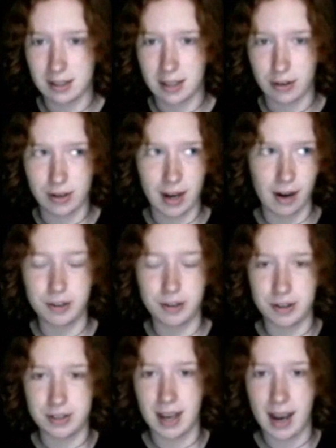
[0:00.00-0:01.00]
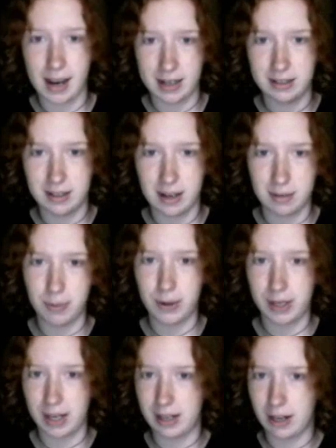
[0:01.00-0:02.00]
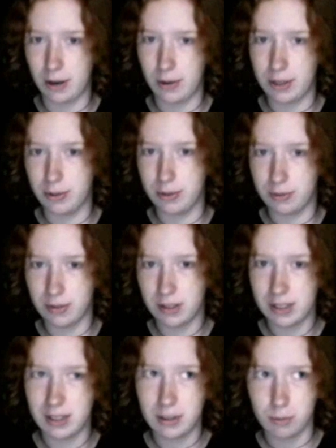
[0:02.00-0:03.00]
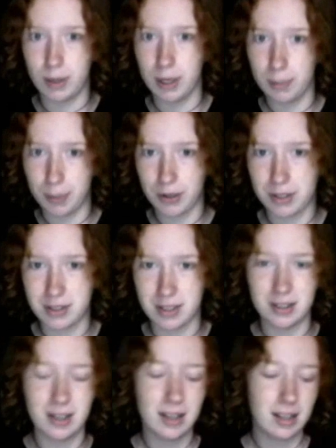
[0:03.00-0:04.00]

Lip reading: their character design and putting it, you know, into a real person.